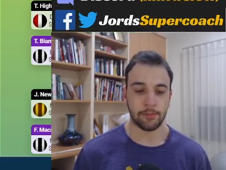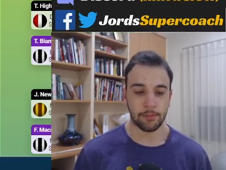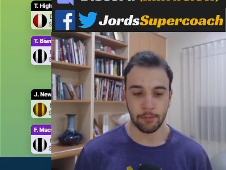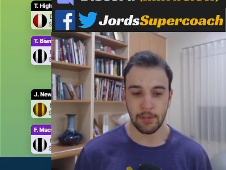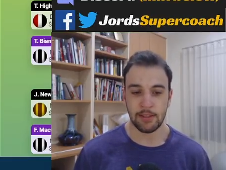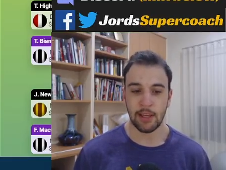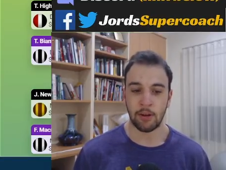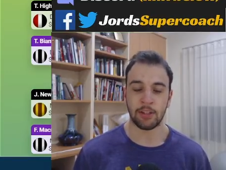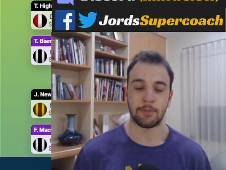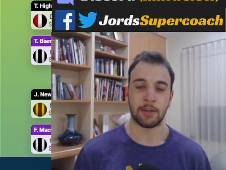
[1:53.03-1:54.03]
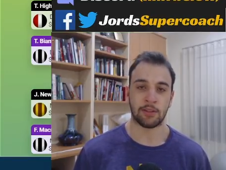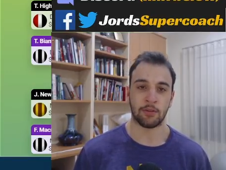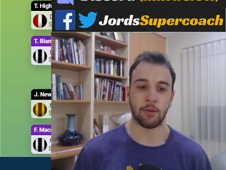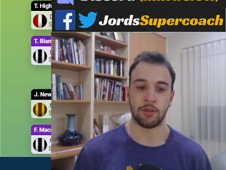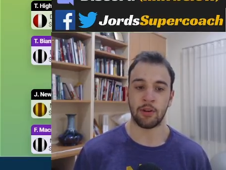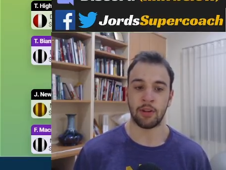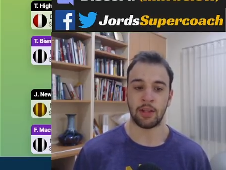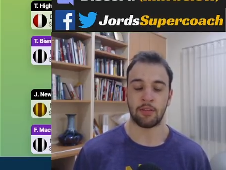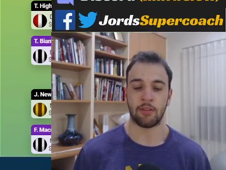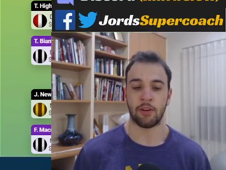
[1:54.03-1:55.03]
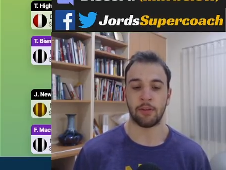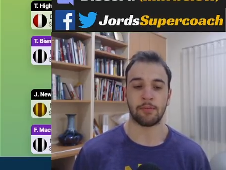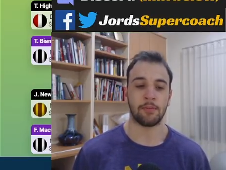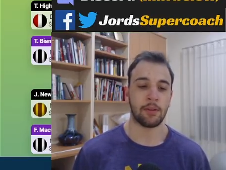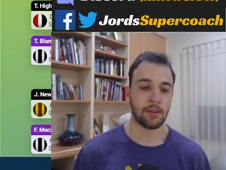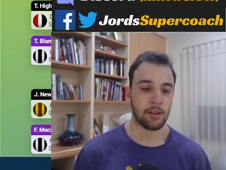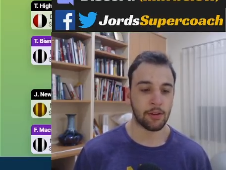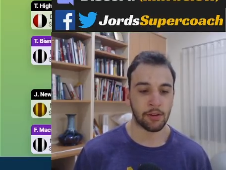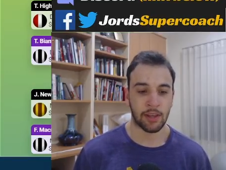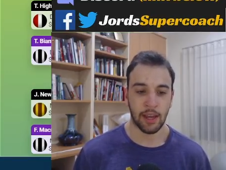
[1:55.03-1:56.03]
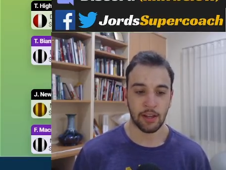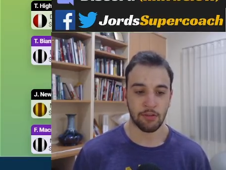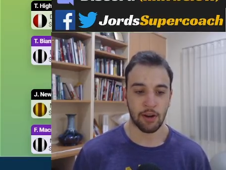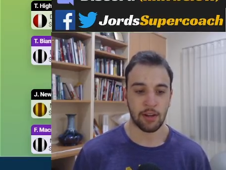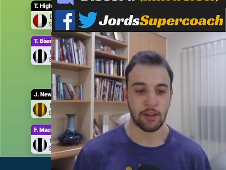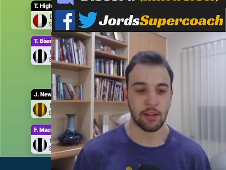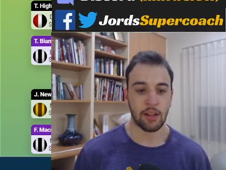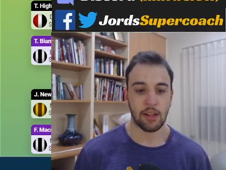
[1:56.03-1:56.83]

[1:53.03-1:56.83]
missed out on his big scores early, so okay trade-in.